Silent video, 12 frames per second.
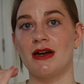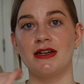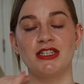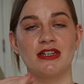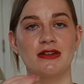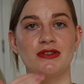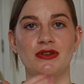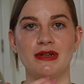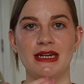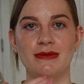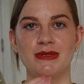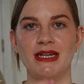eyeshadow to
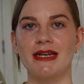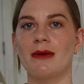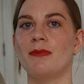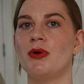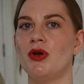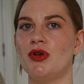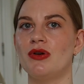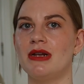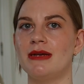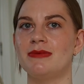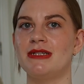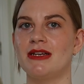your lipstick put your
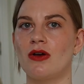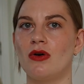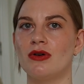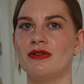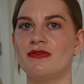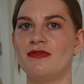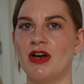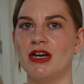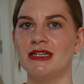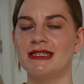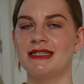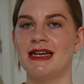lipstick on
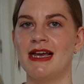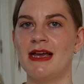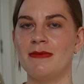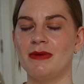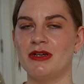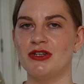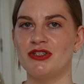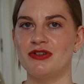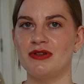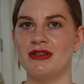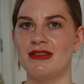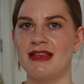first because you
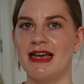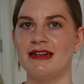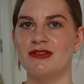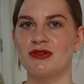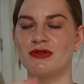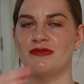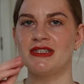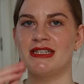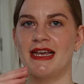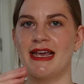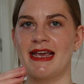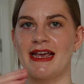can then sort of
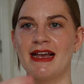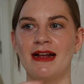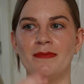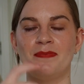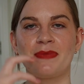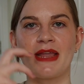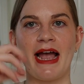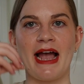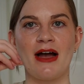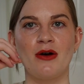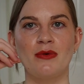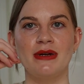see
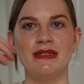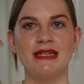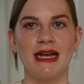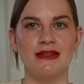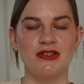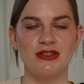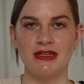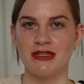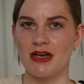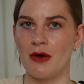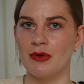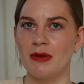how intense you need
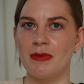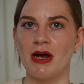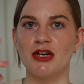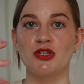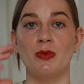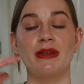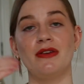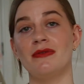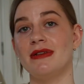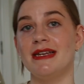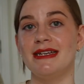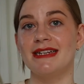to go on the blush whether you
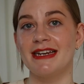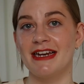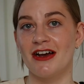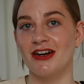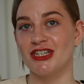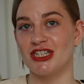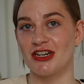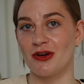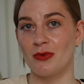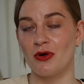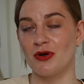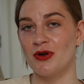need any
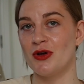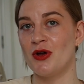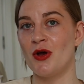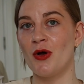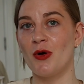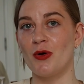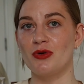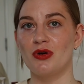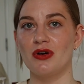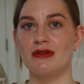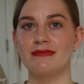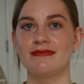eyeshadow on or
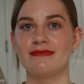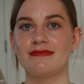not.